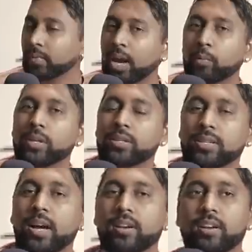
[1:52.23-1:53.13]
I want to
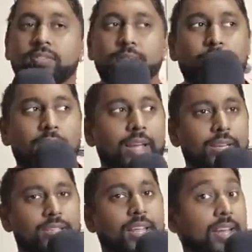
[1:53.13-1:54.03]
start off by
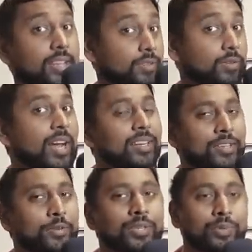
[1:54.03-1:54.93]
saying I tried to
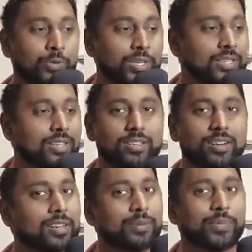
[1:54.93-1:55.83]
do some research on him,